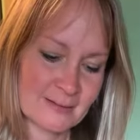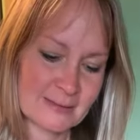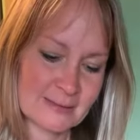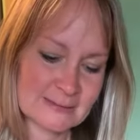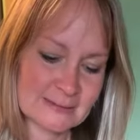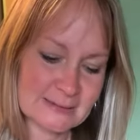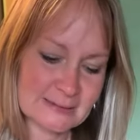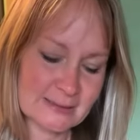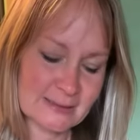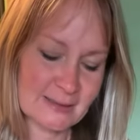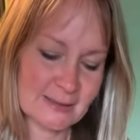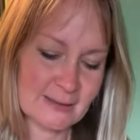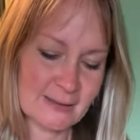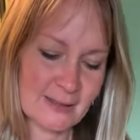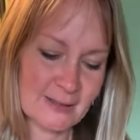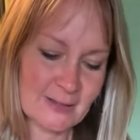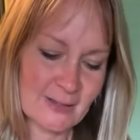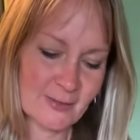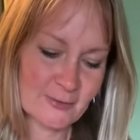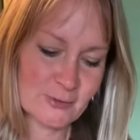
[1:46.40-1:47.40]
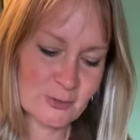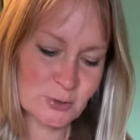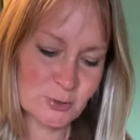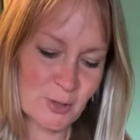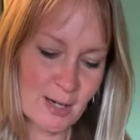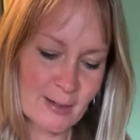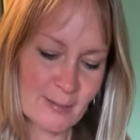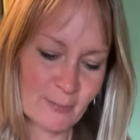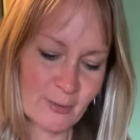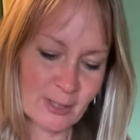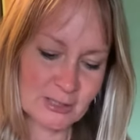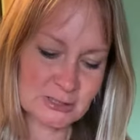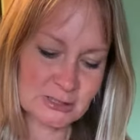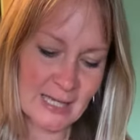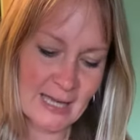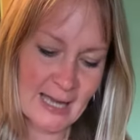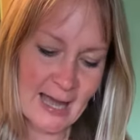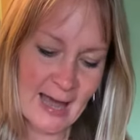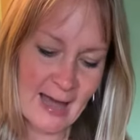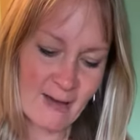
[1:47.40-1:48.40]
this is a, another dry brush.
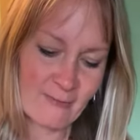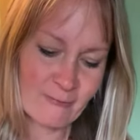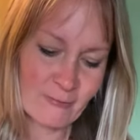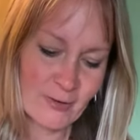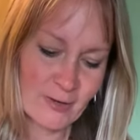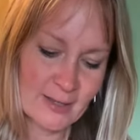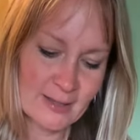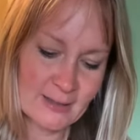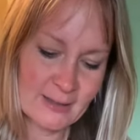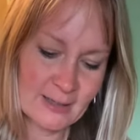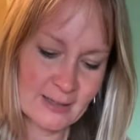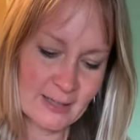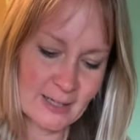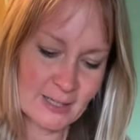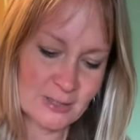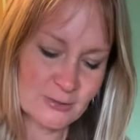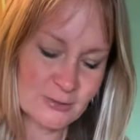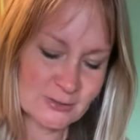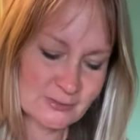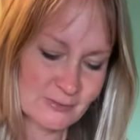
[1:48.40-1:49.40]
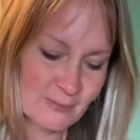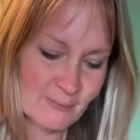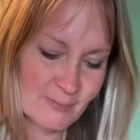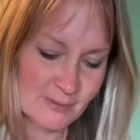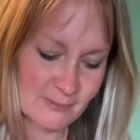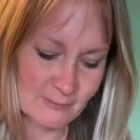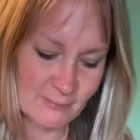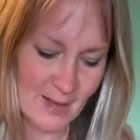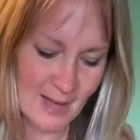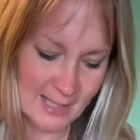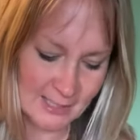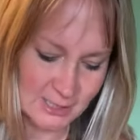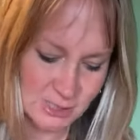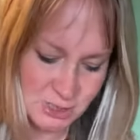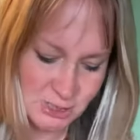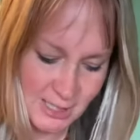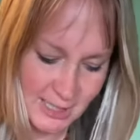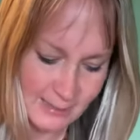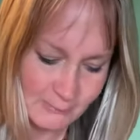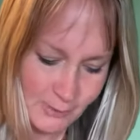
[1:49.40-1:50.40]
I have one and I use one, but the
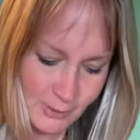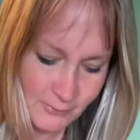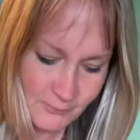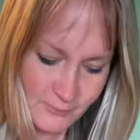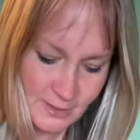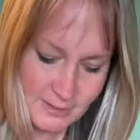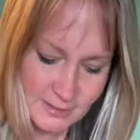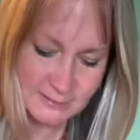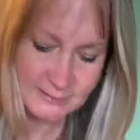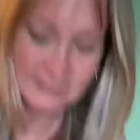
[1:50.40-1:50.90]
package came with one,